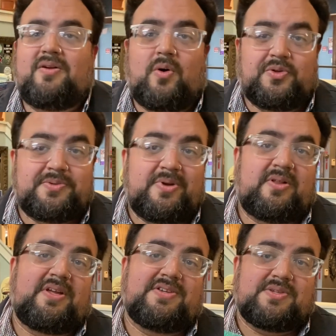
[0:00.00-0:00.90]

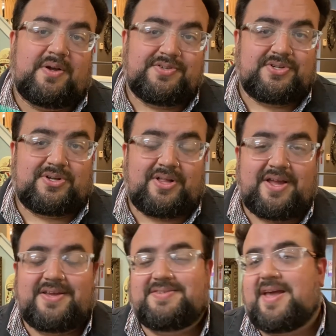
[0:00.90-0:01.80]
Ultimately, as long as your
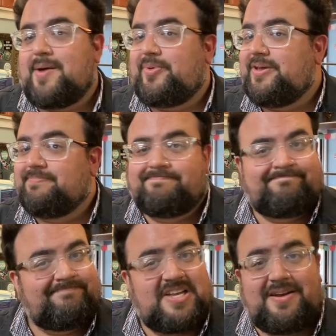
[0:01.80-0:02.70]
client is happy,
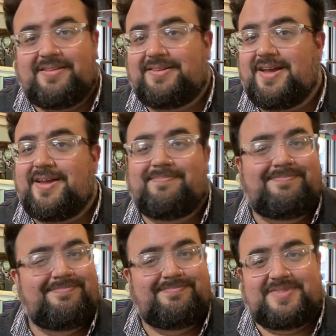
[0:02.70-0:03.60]
end of the day,
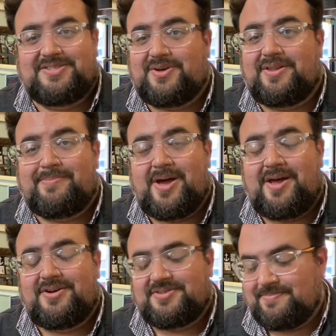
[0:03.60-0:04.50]
that's all that
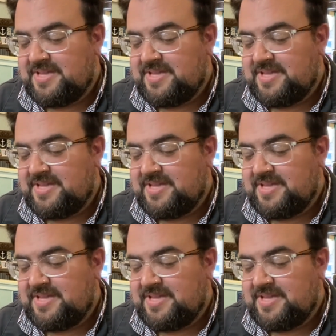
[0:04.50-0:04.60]
matters.